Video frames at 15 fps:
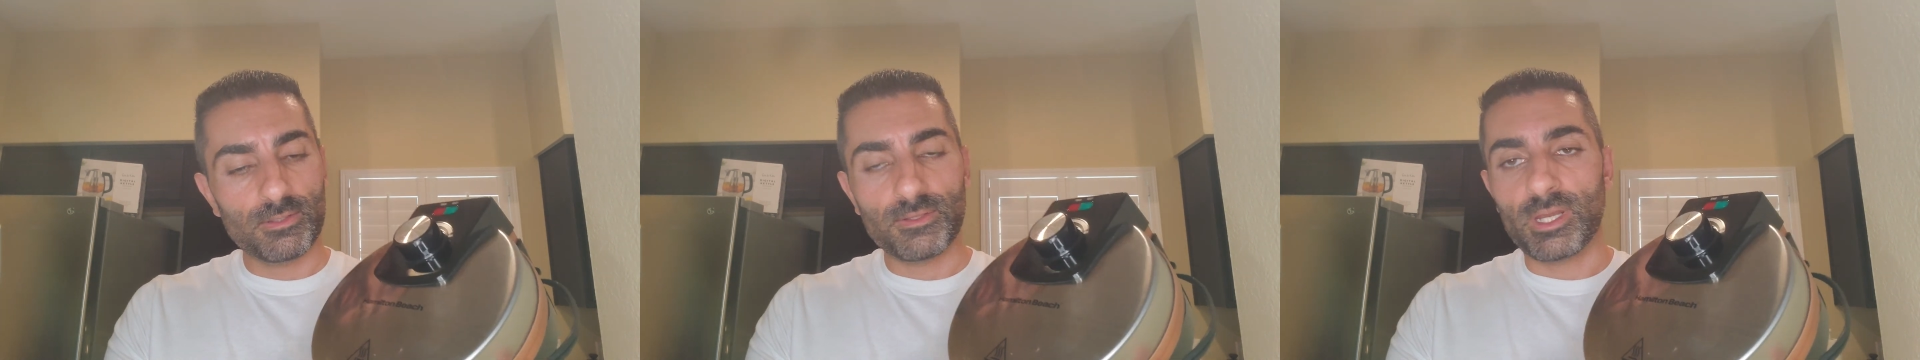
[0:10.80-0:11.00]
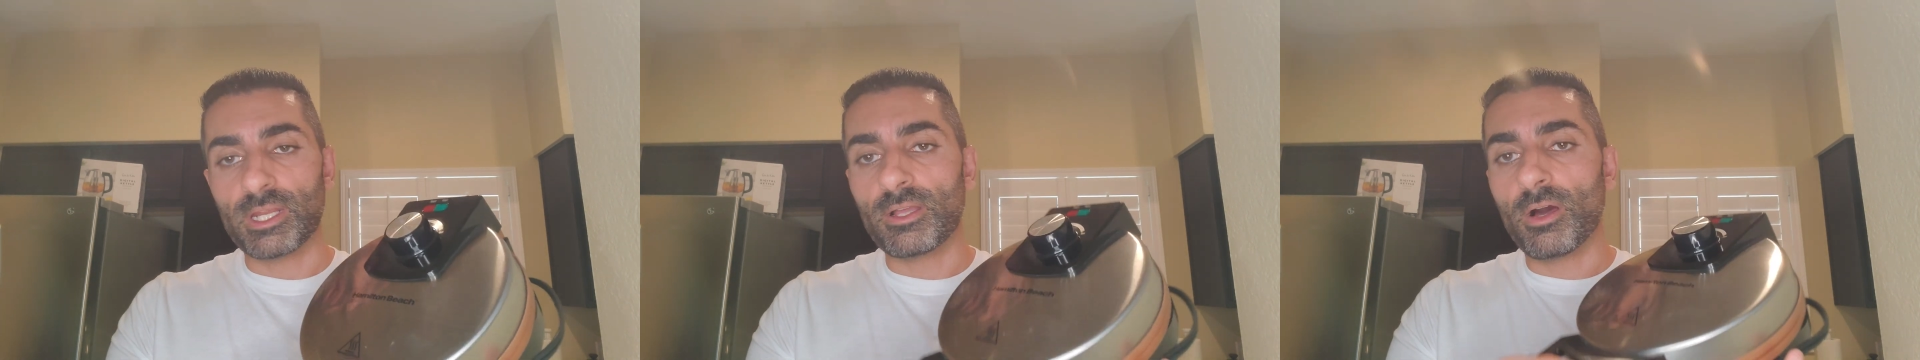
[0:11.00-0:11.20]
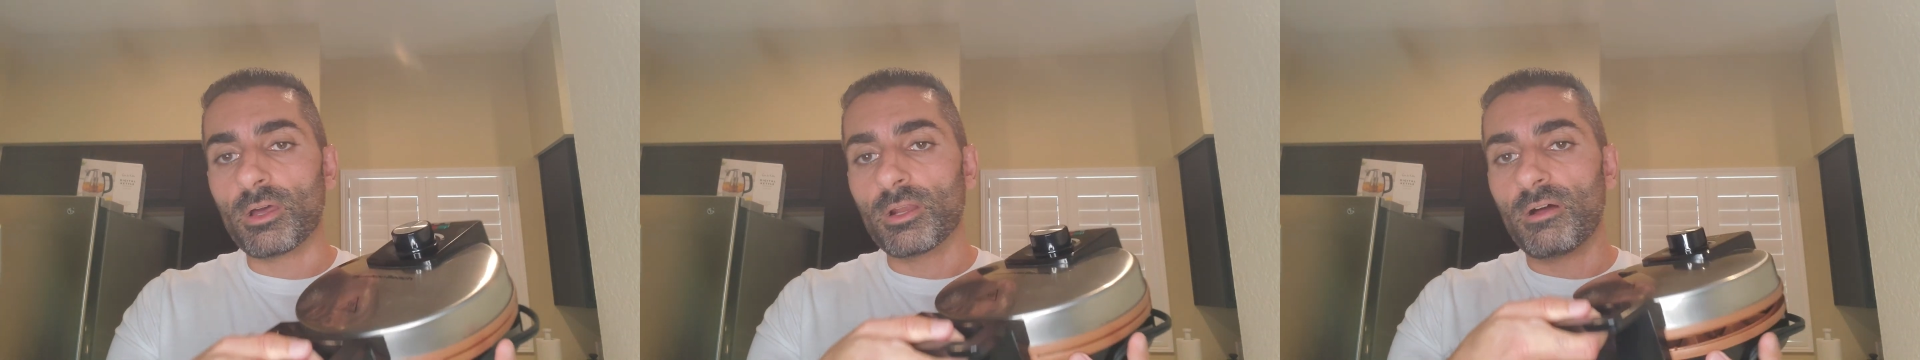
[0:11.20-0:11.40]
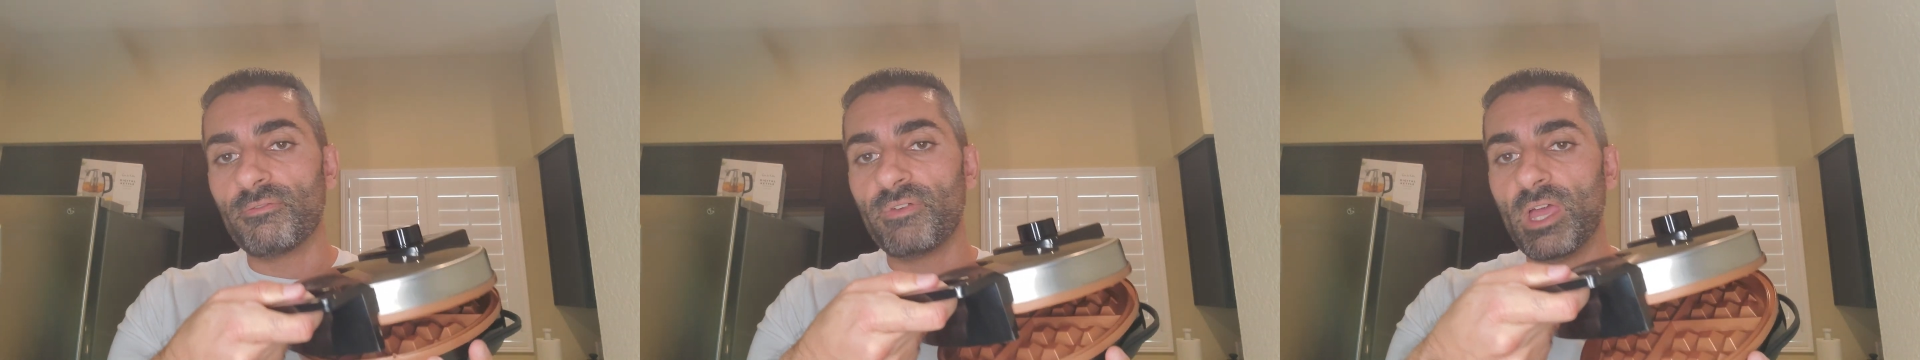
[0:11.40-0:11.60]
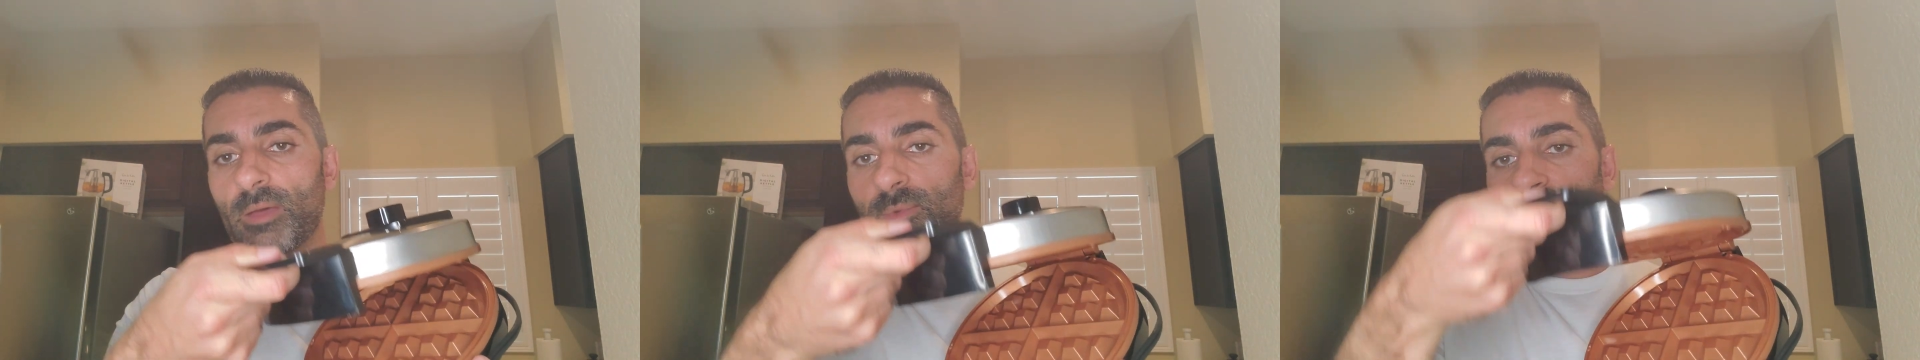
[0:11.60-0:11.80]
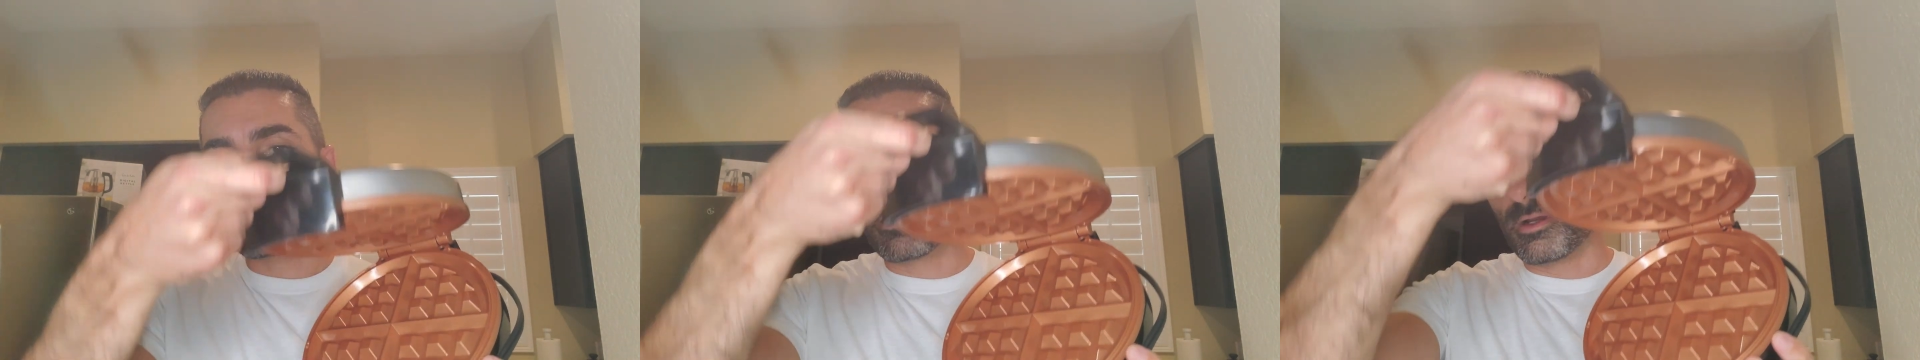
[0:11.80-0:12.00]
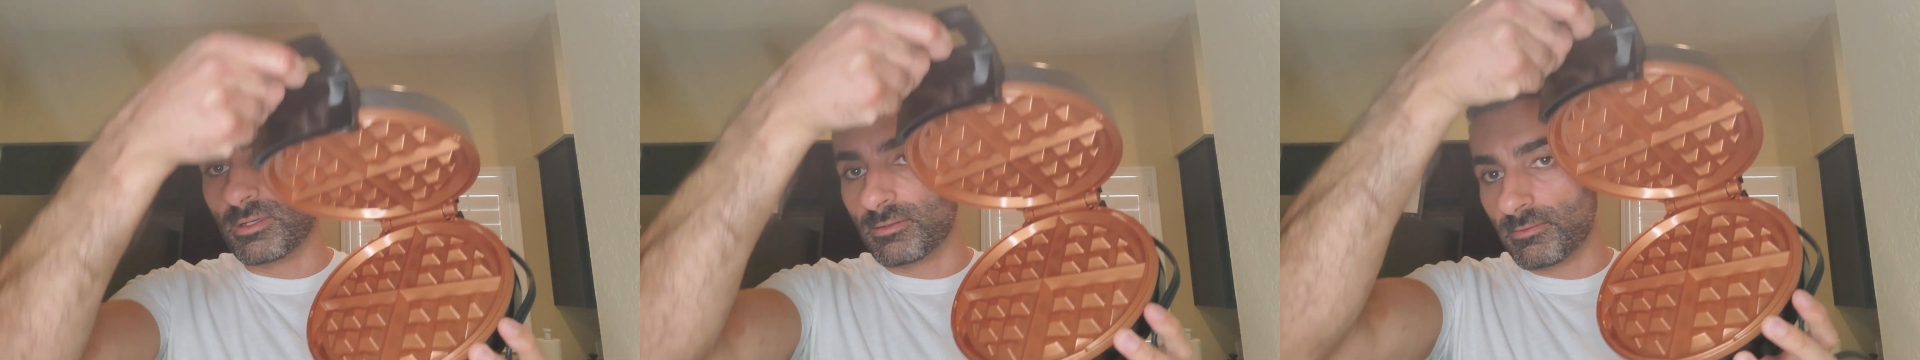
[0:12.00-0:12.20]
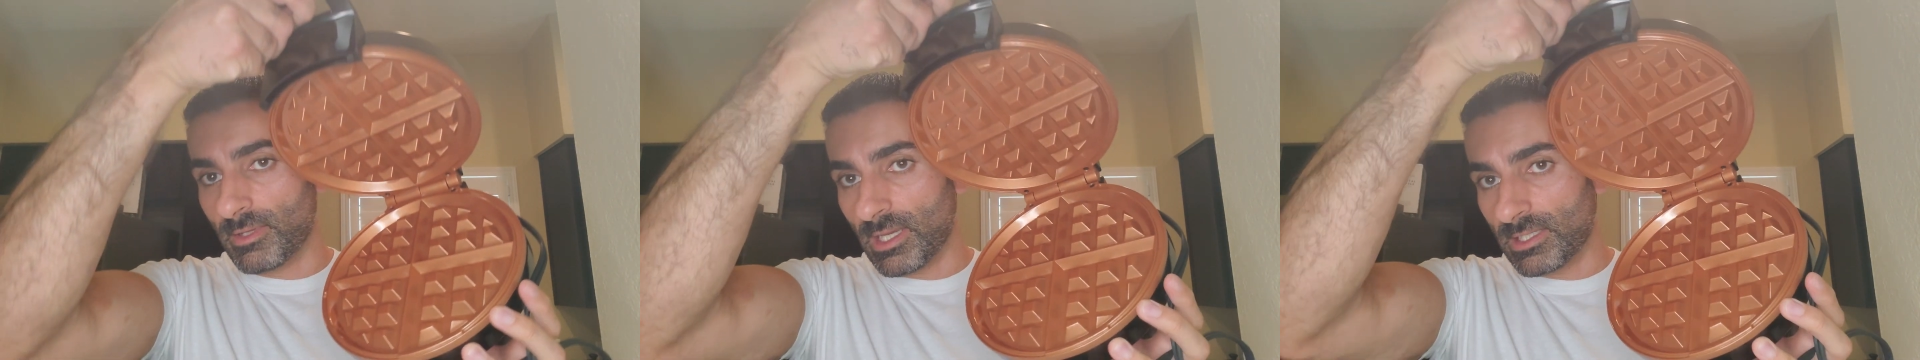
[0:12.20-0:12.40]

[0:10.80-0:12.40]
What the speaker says: that I got off Amazon.